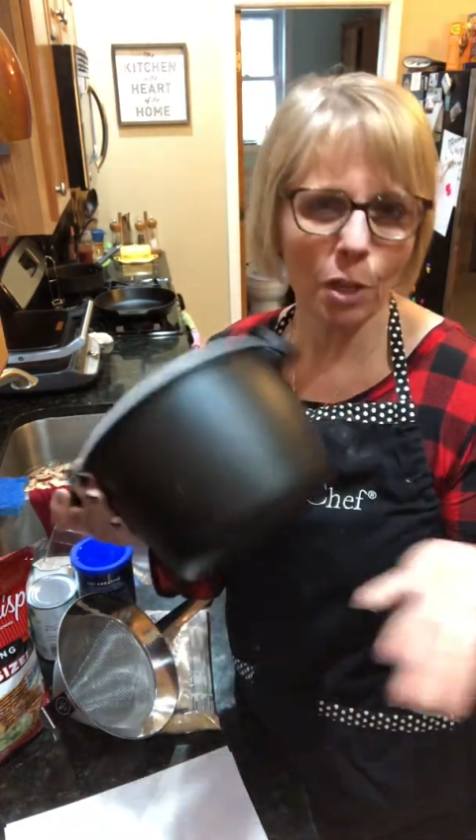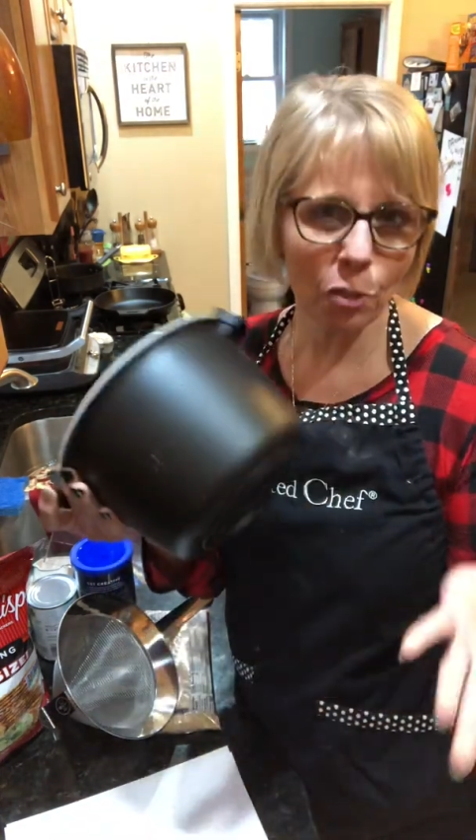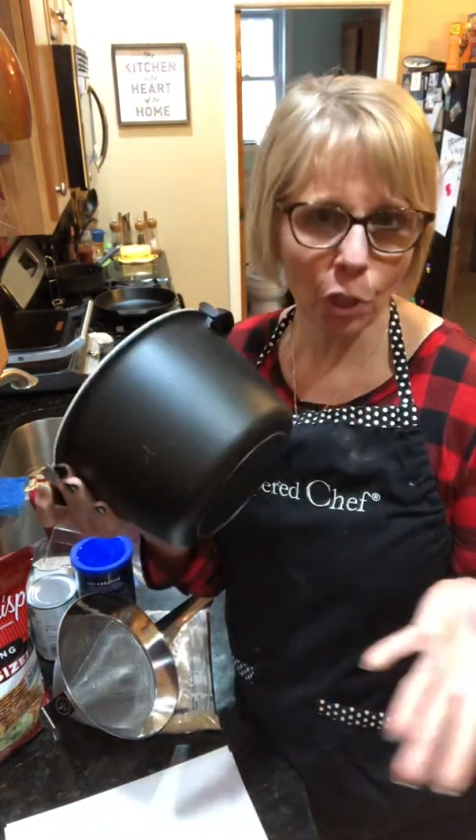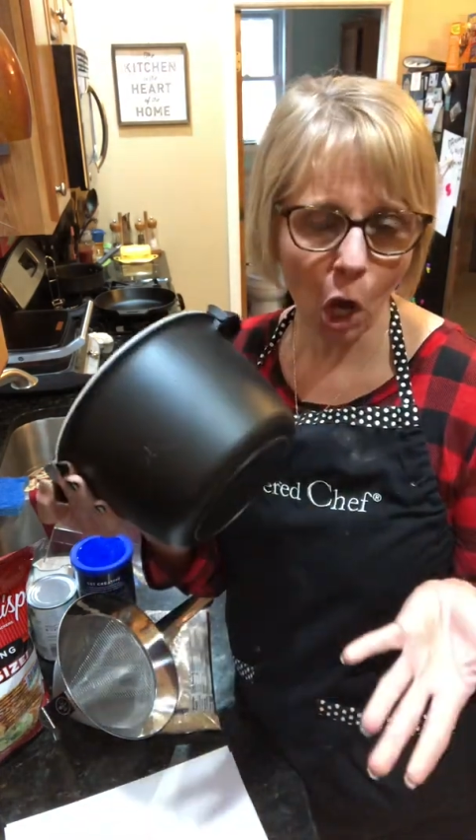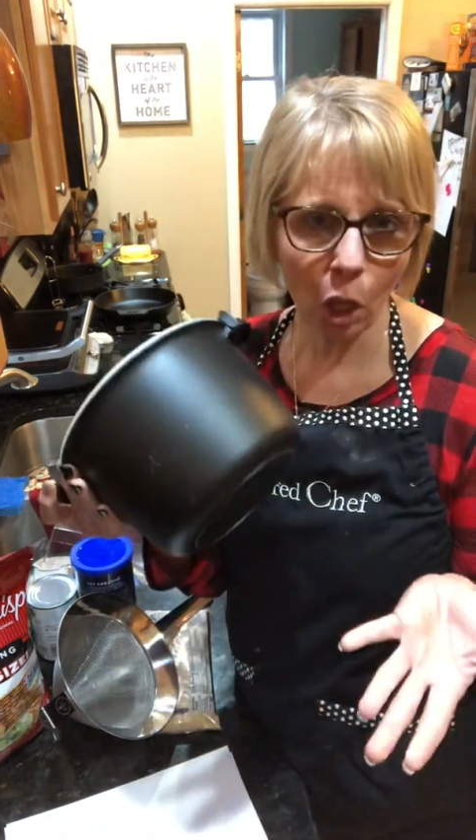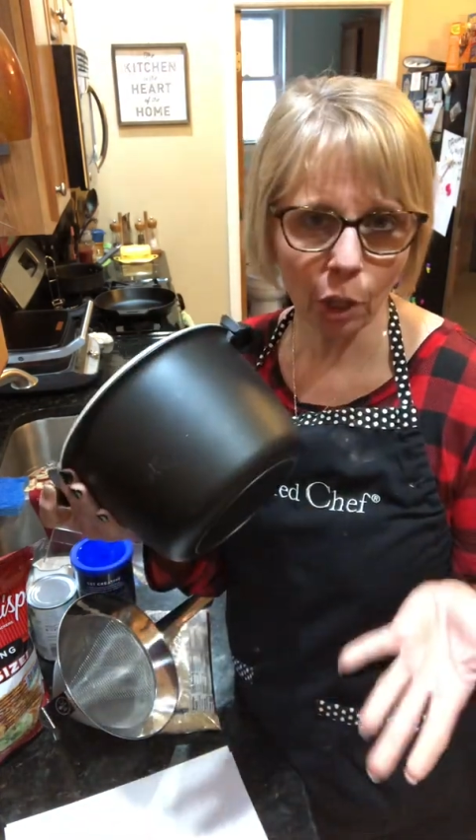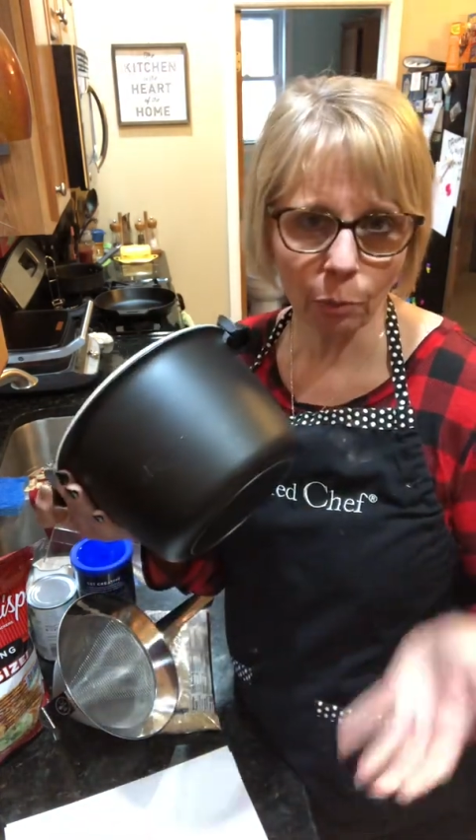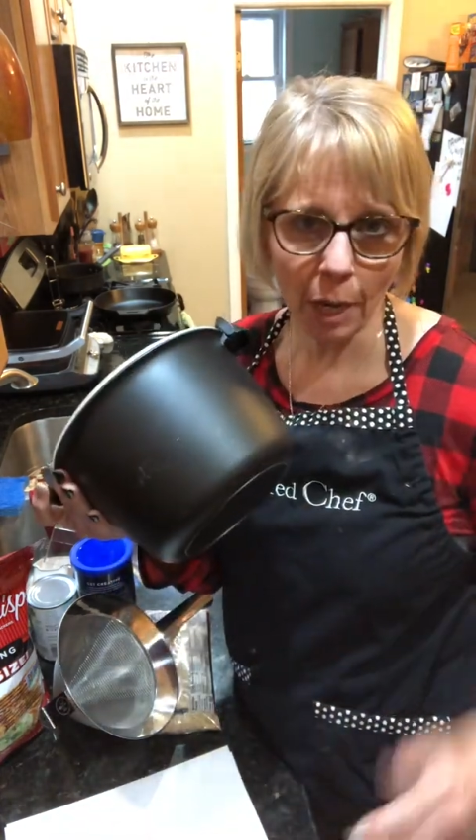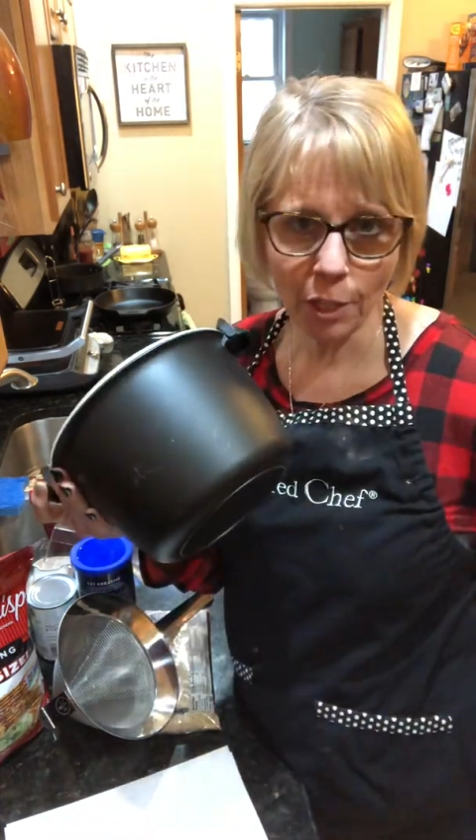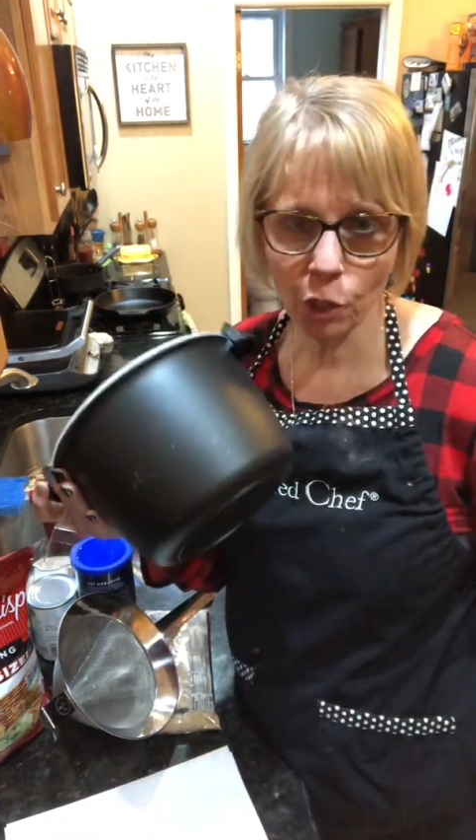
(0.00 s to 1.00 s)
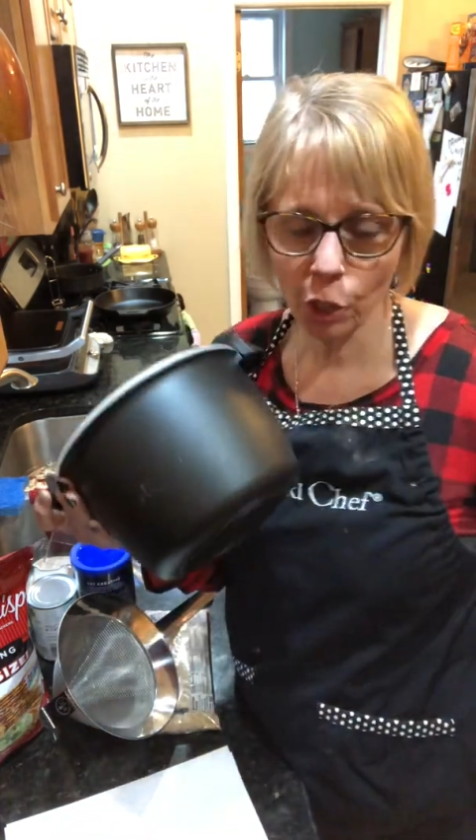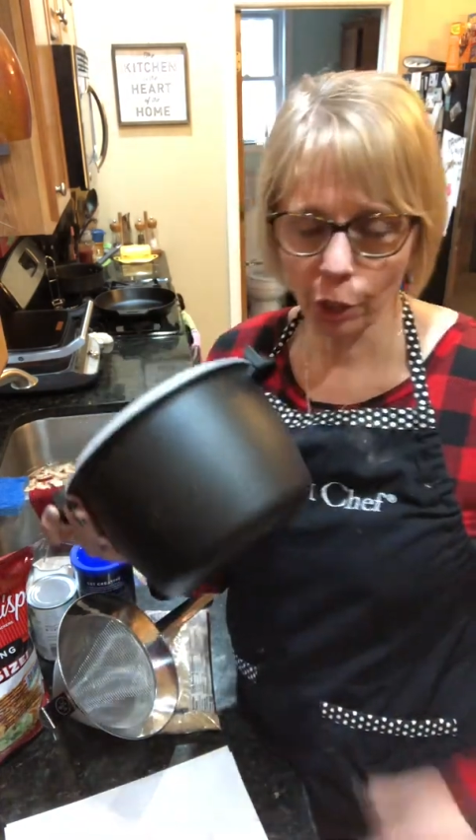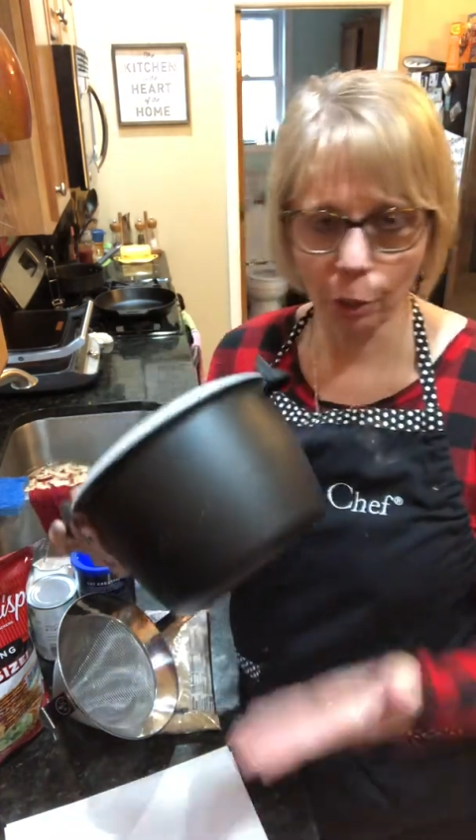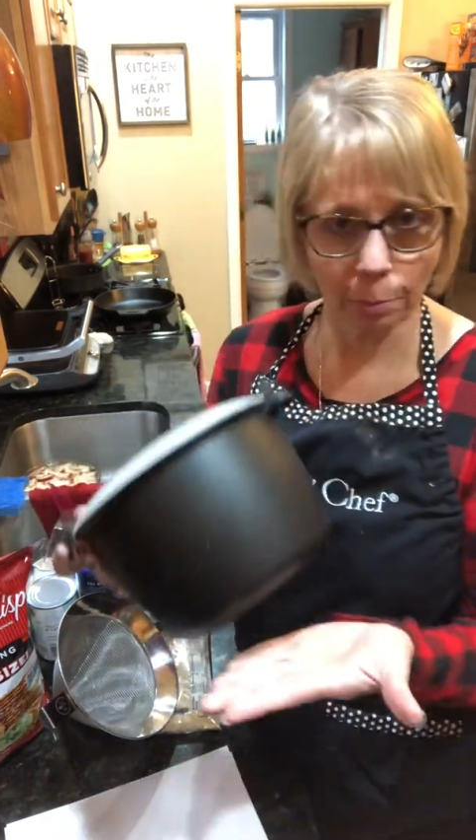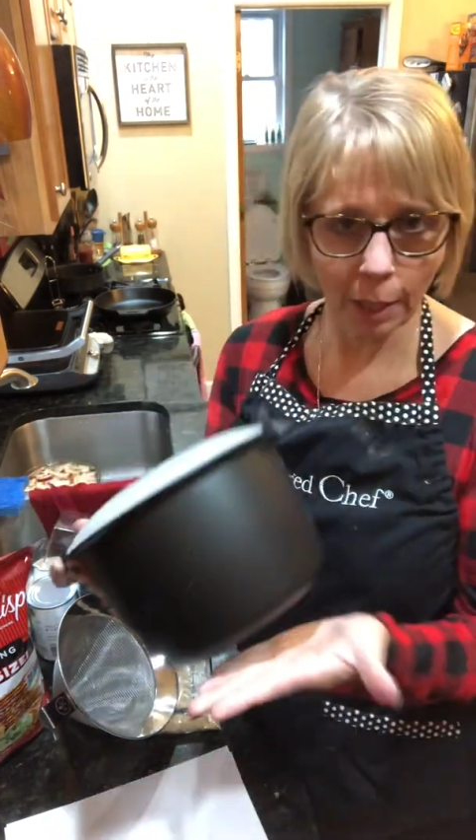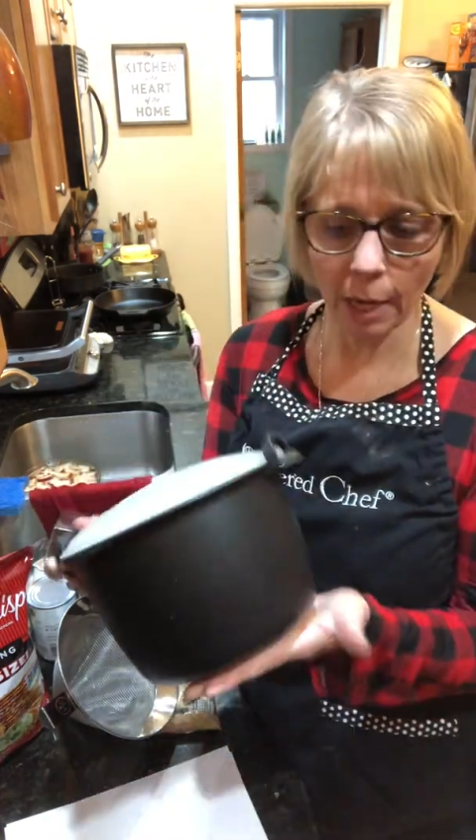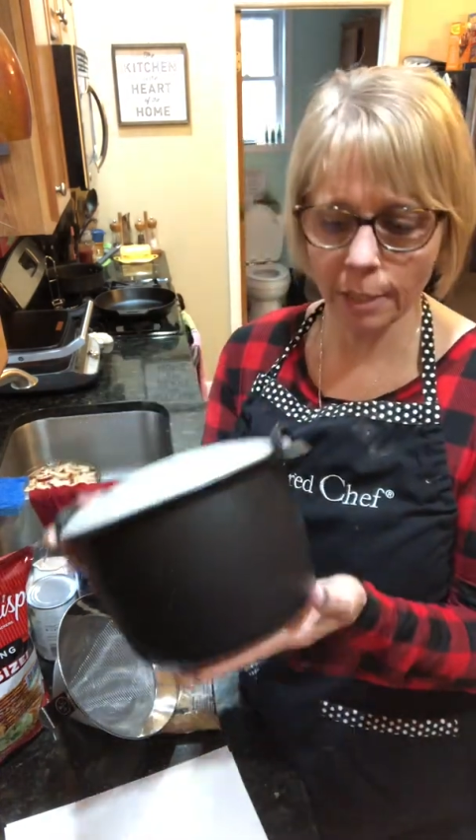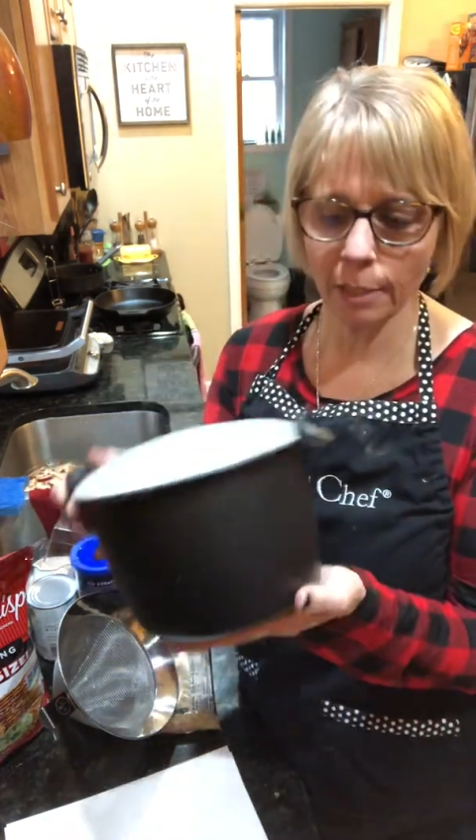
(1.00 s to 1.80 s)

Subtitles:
to call our rice cooker plus,